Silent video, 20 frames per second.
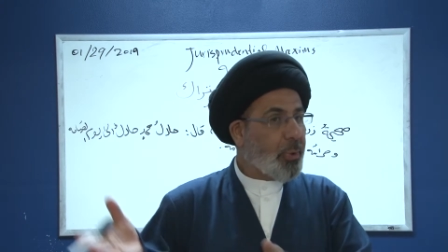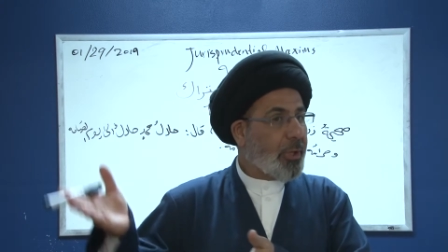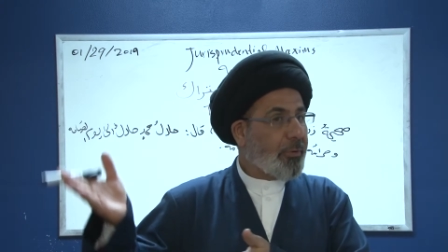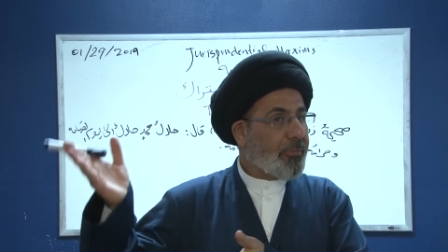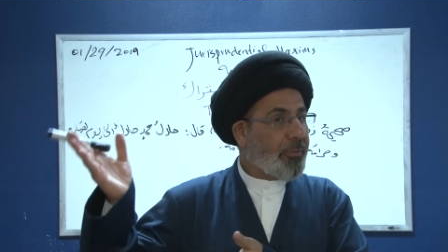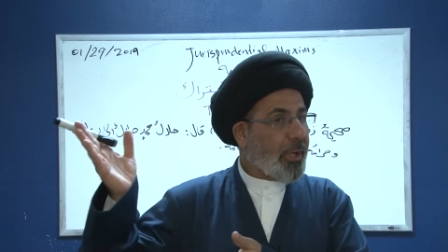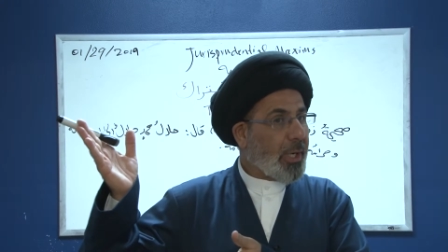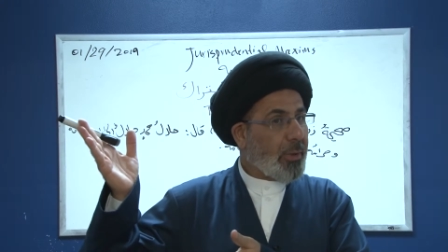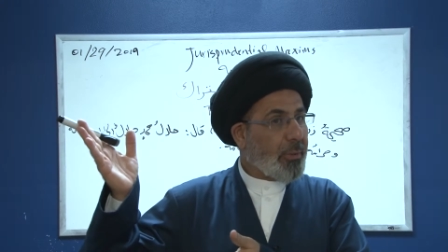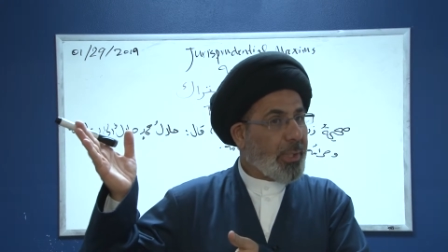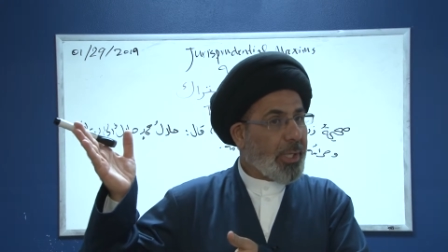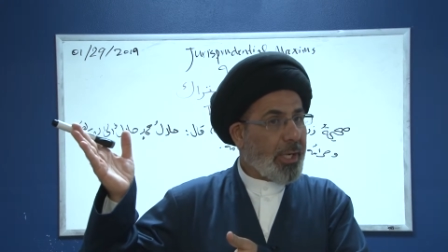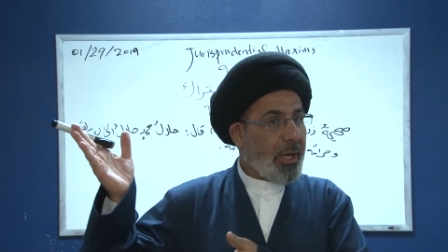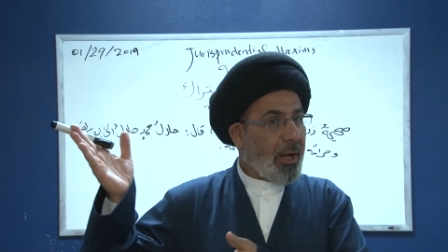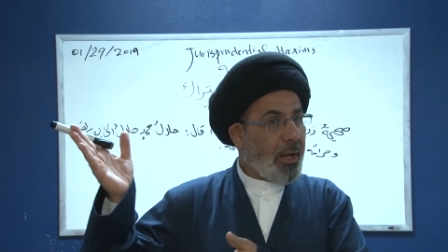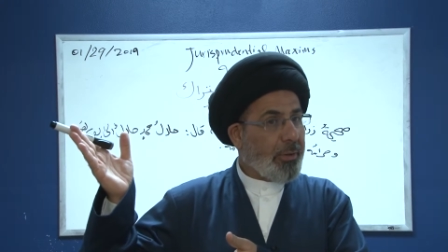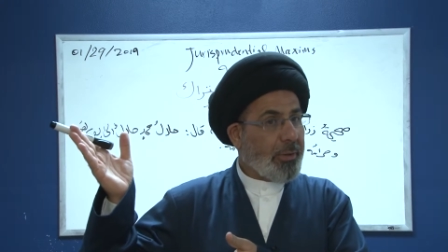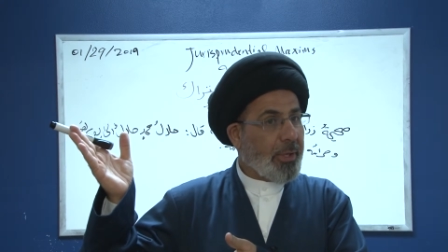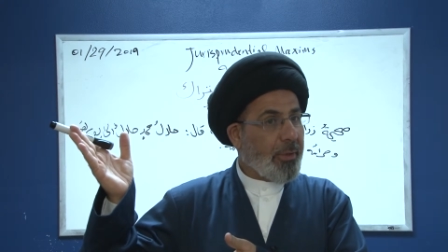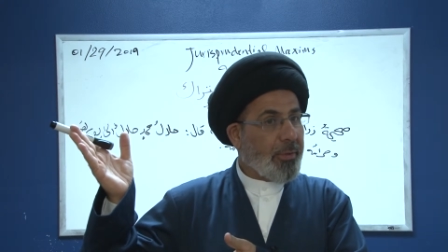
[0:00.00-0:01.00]
are following
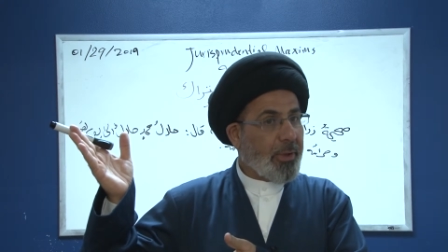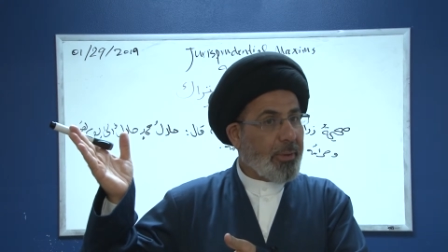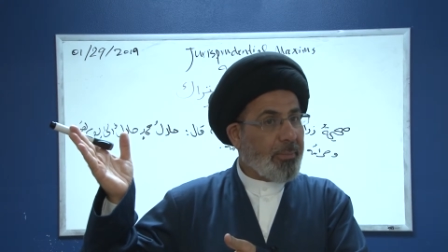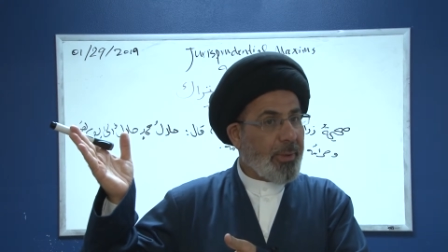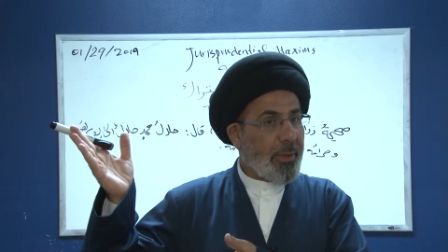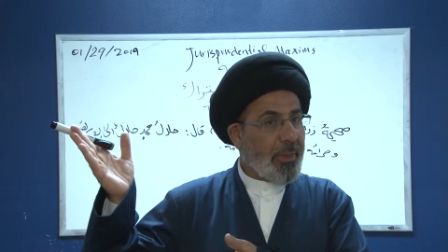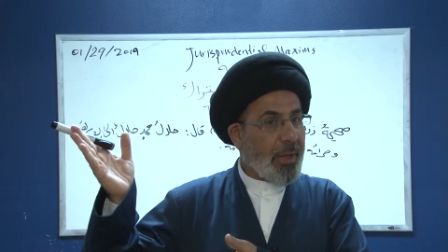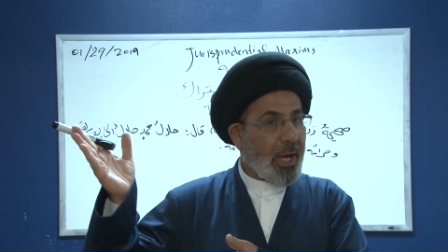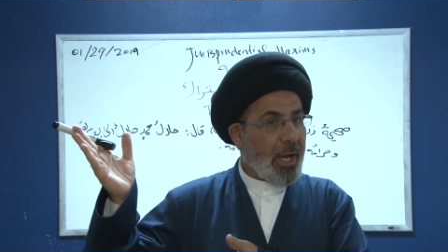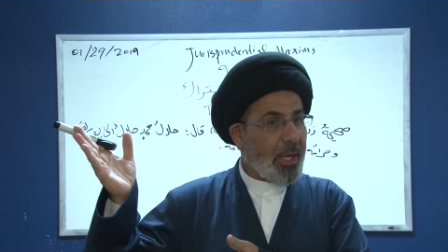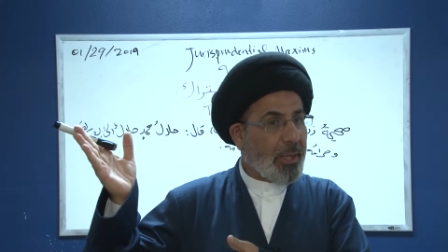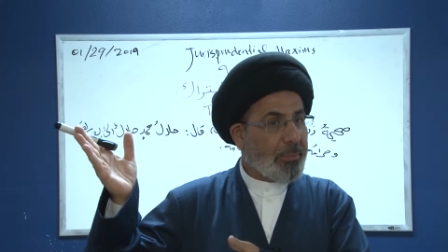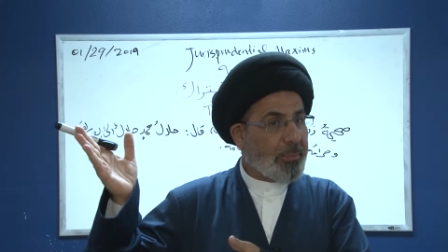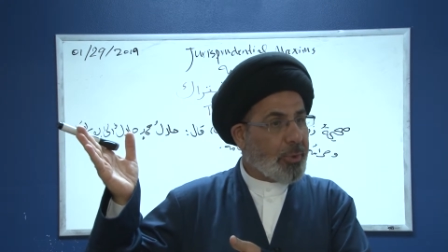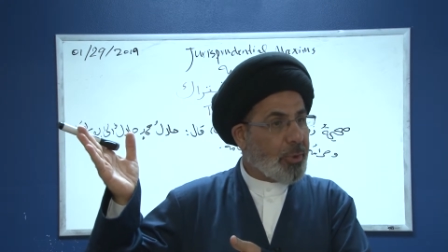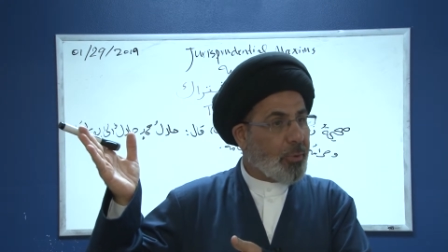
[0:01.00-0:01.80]
another madahib,